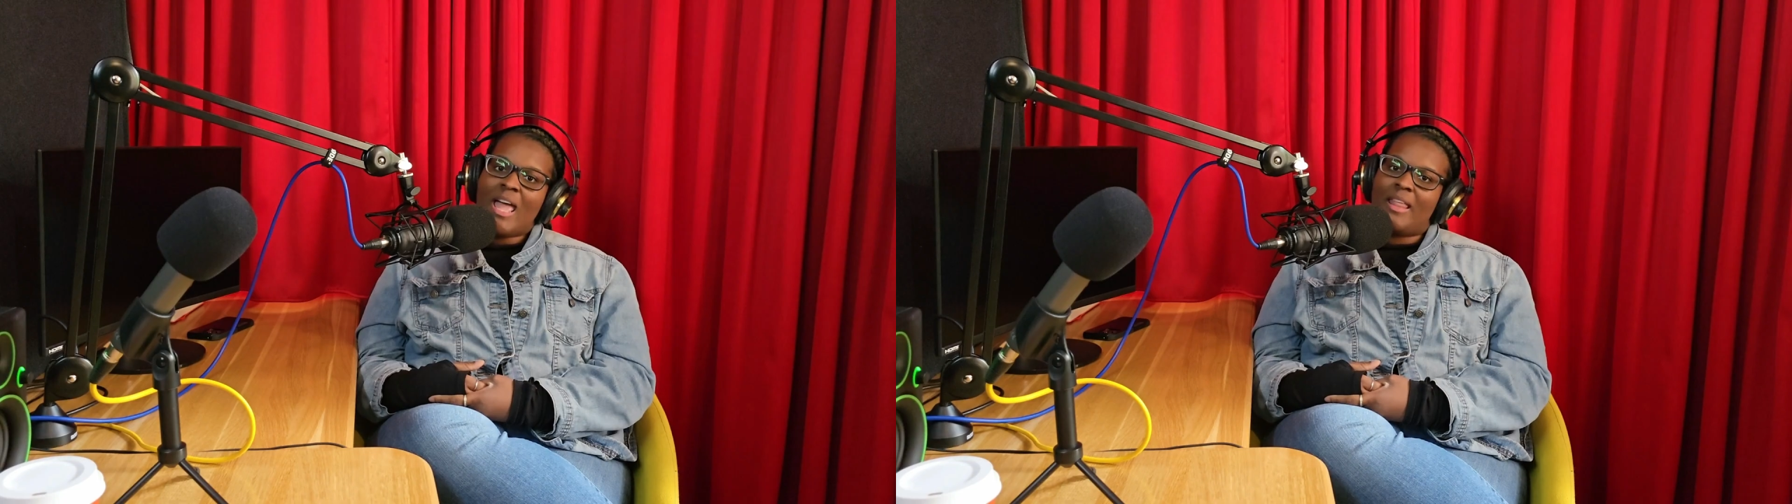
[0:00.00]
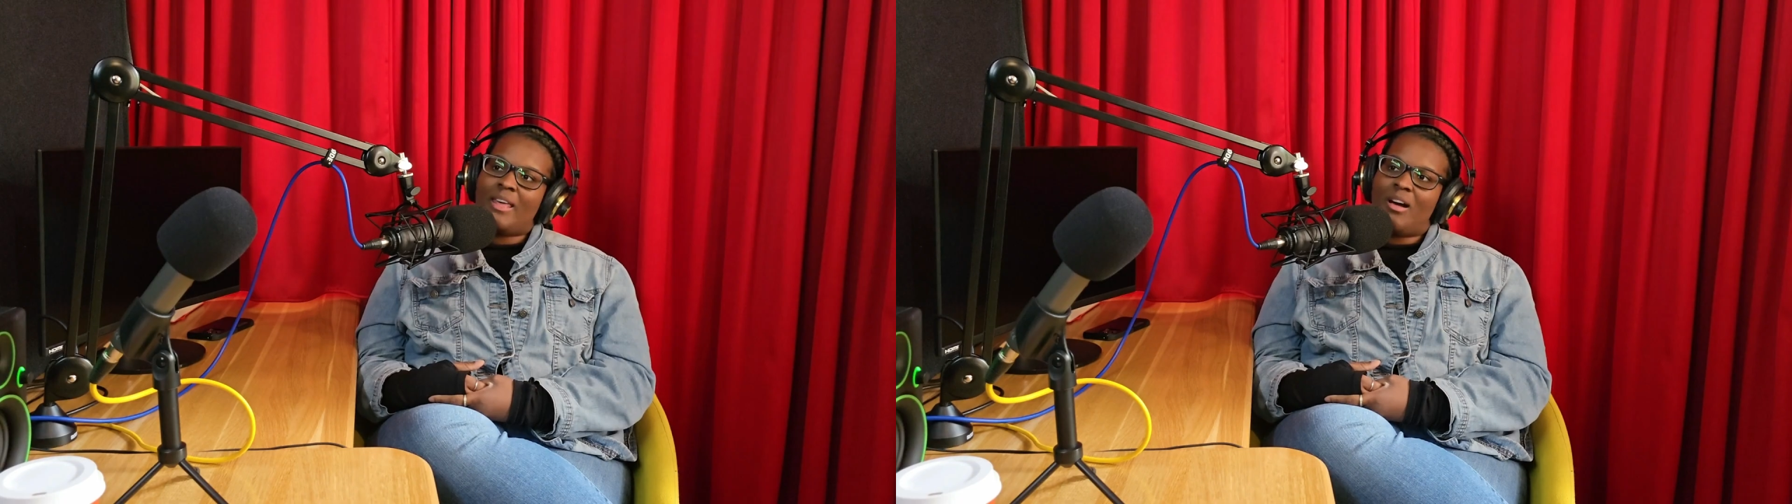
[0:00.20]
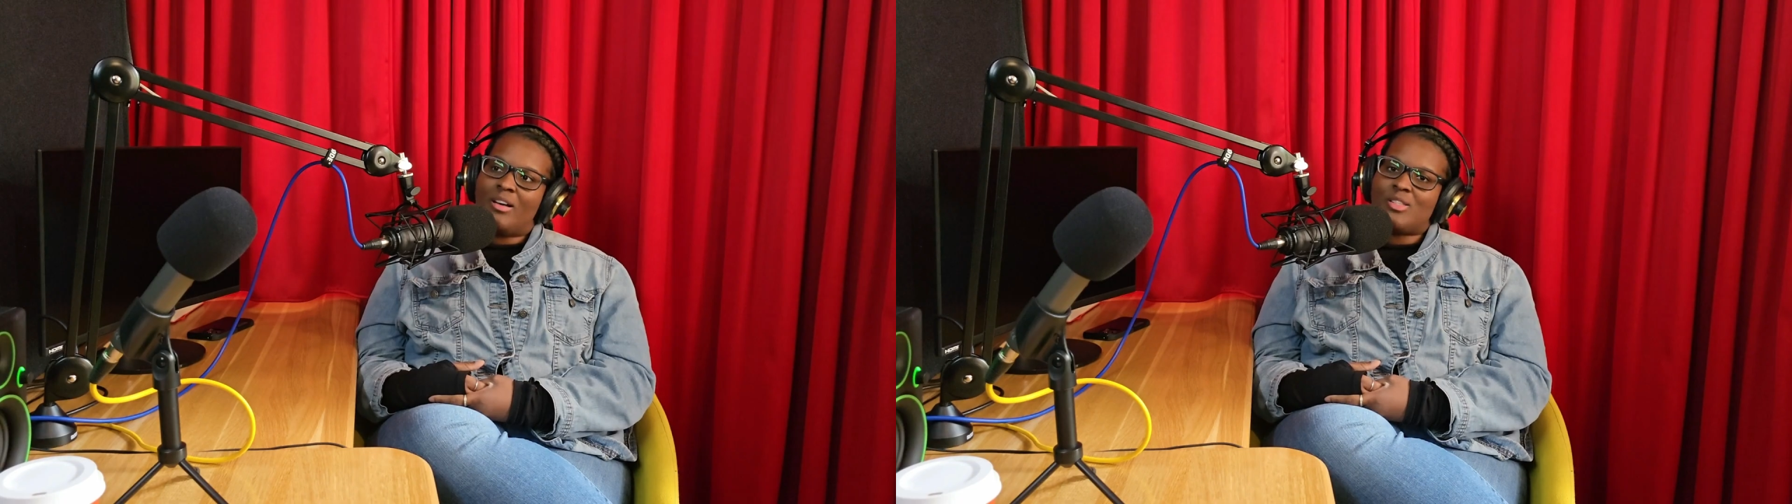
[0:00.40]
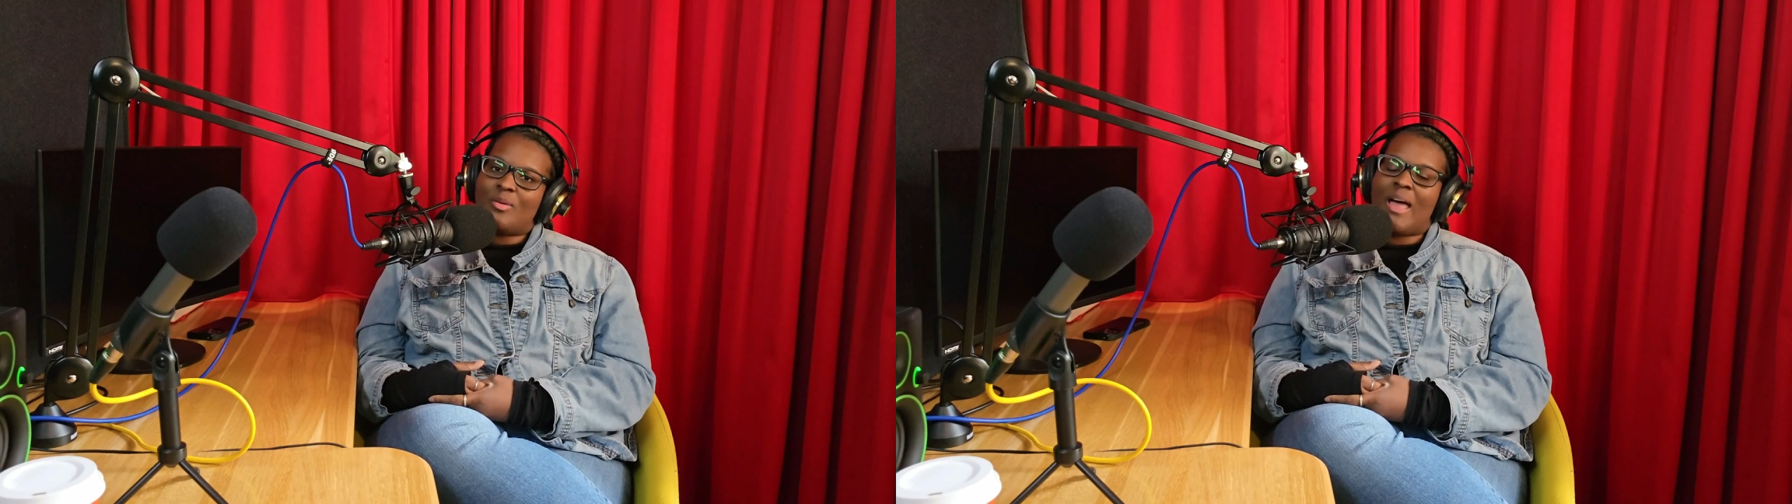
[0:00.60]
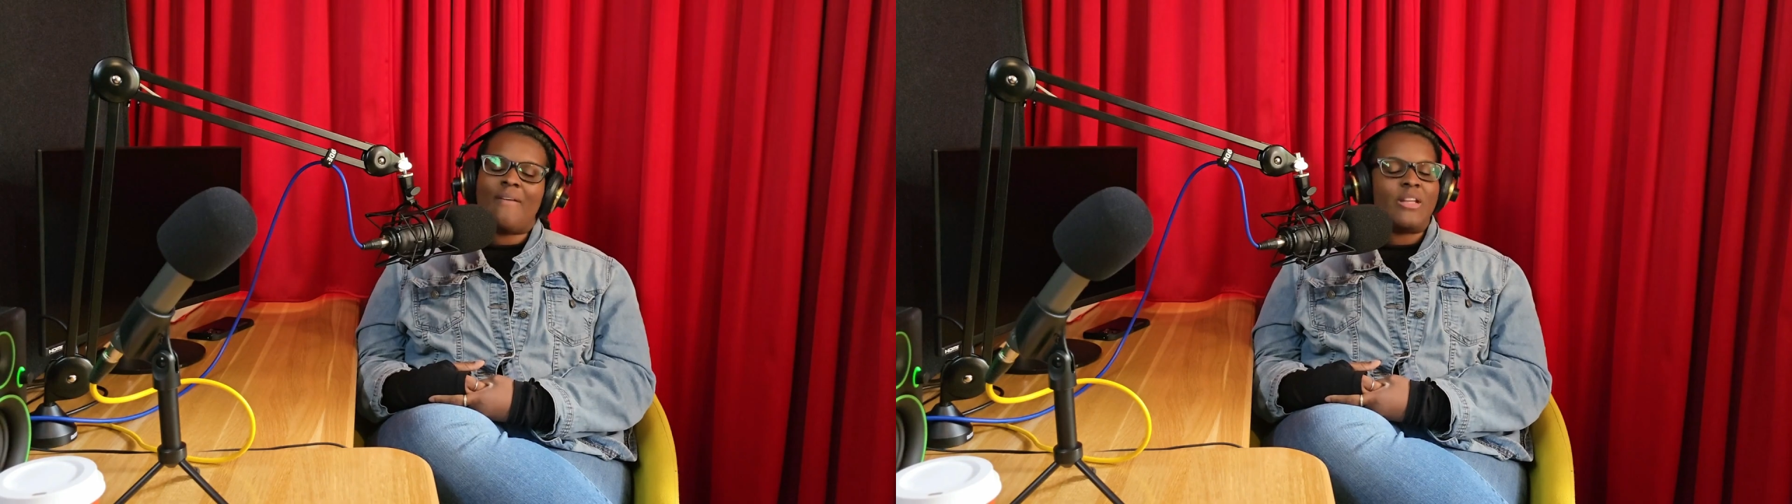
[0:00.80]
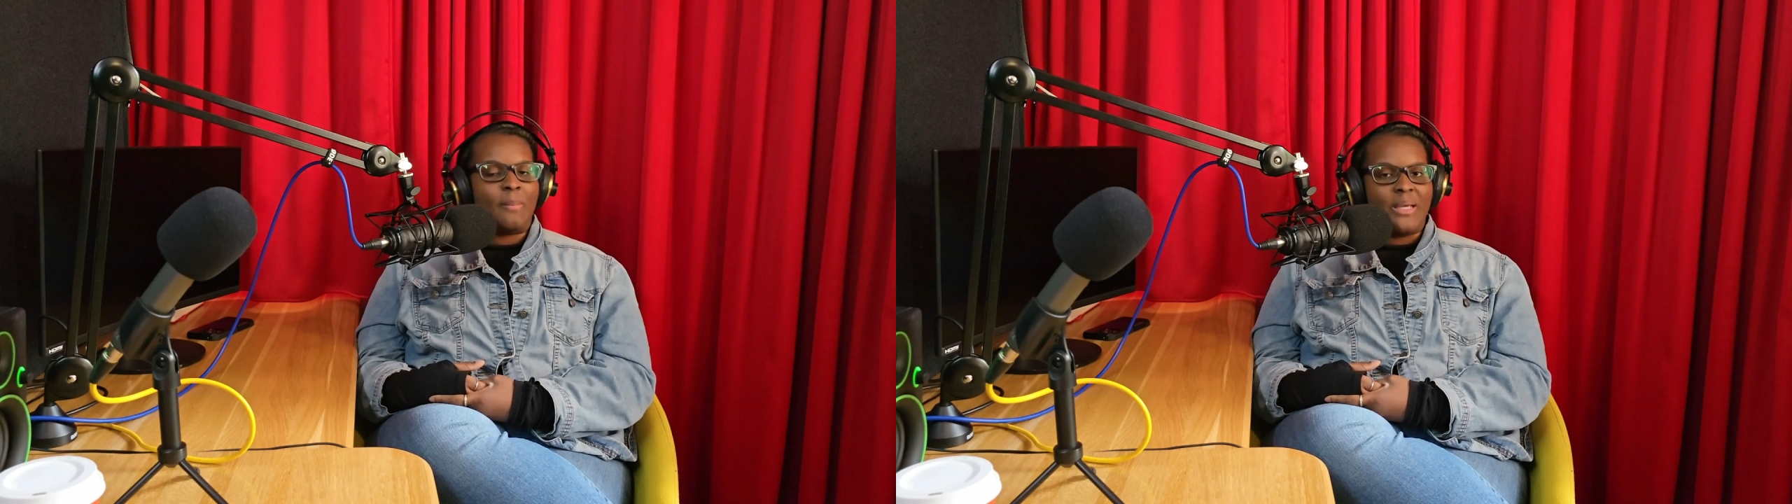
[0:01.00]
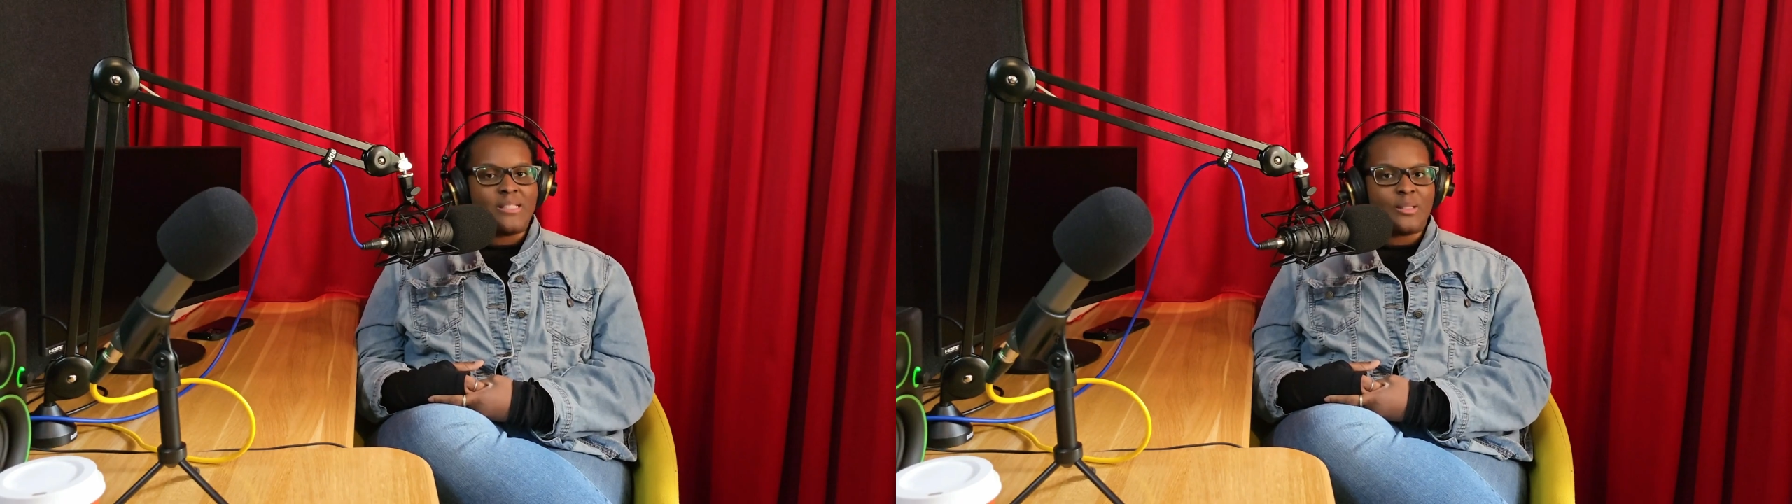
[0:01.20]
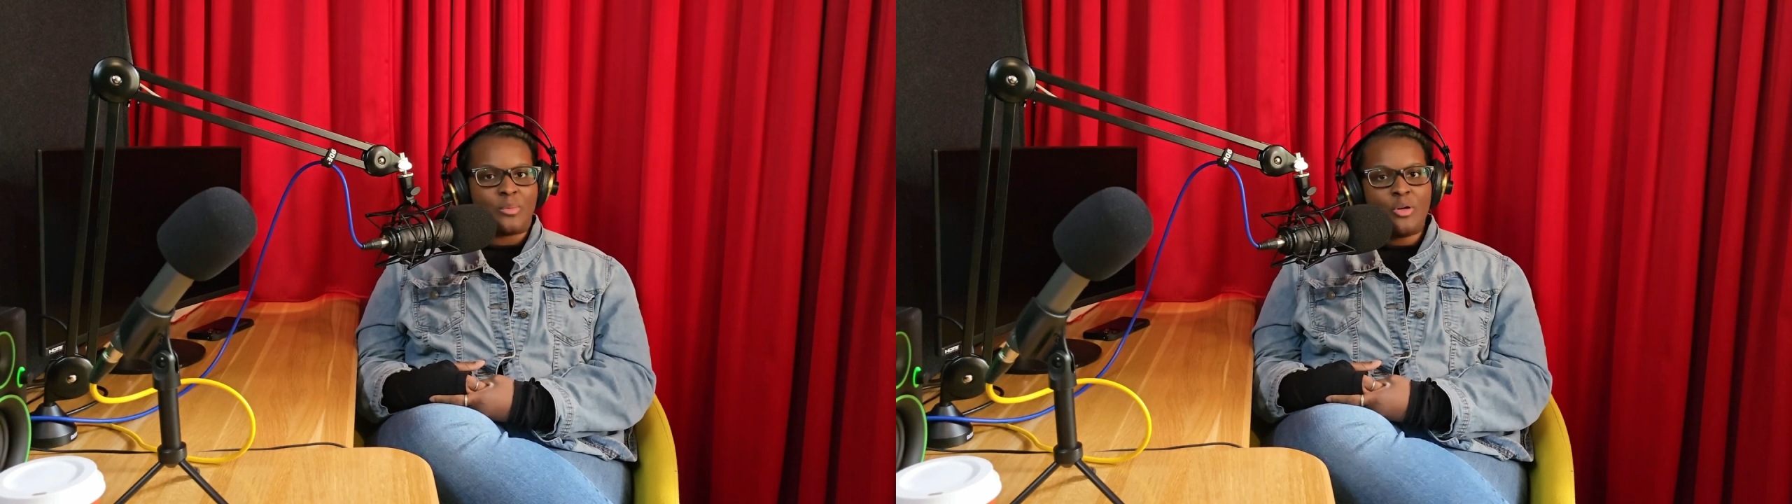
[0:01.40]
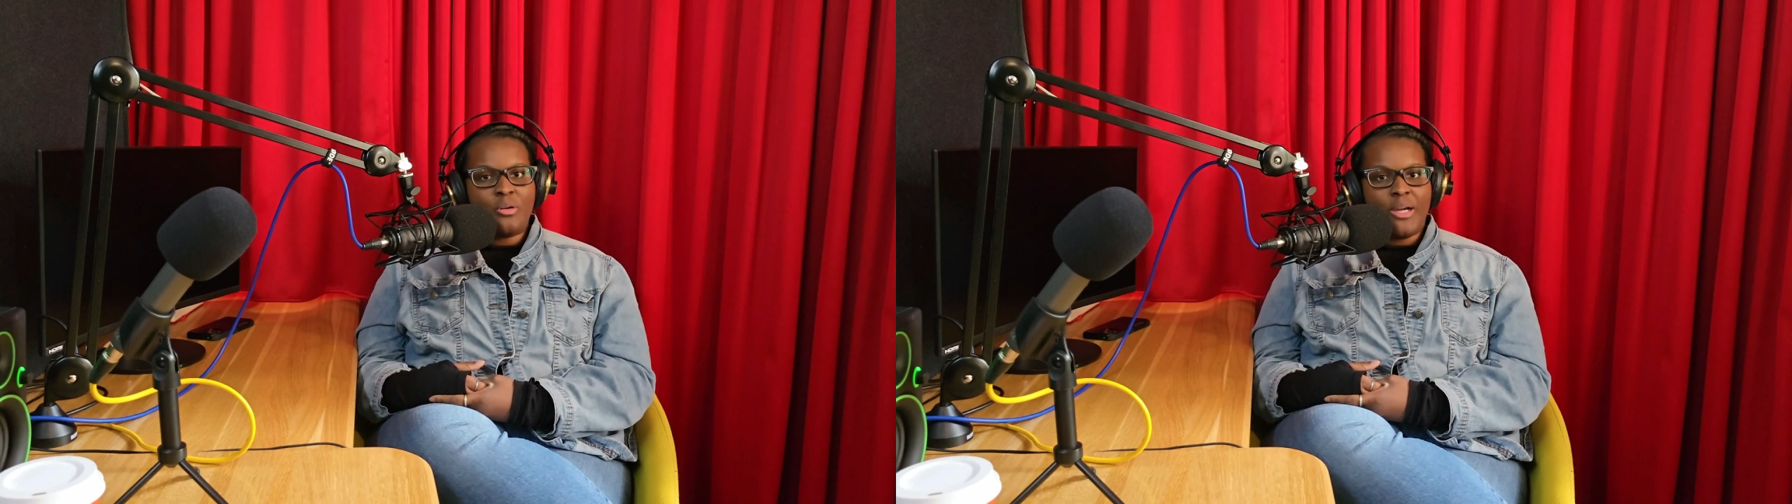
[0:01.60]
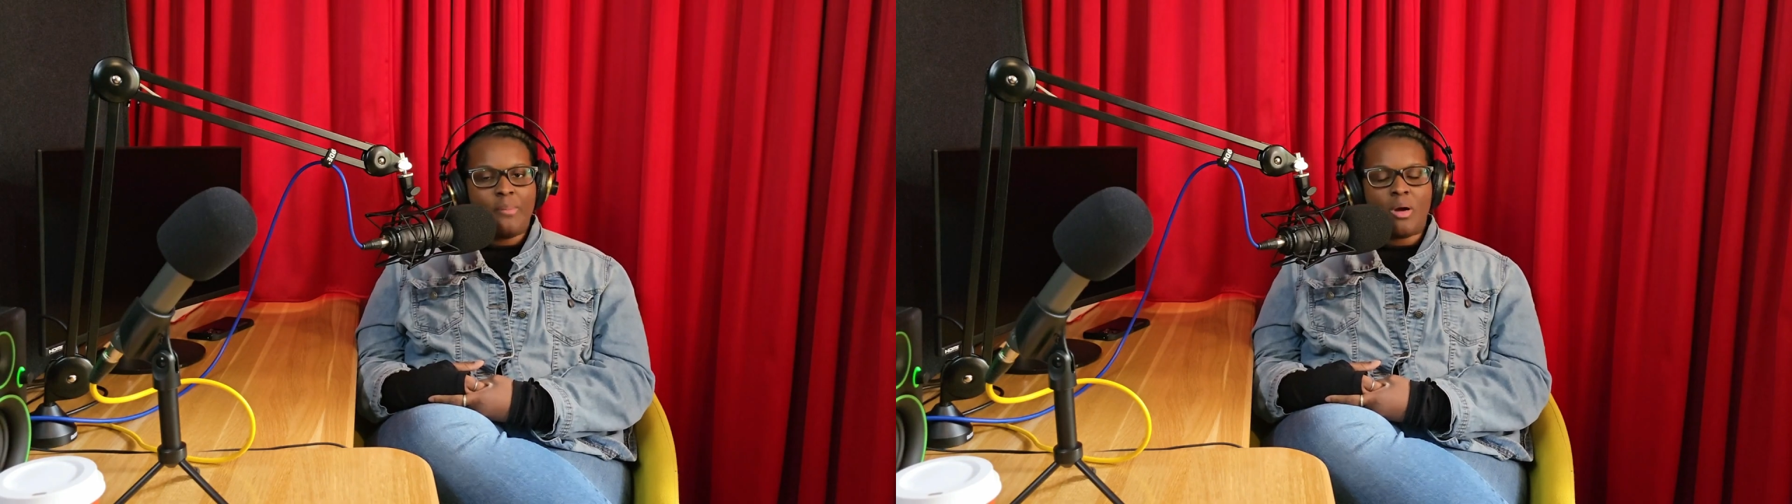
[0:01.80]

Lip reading: and they also have an amazing program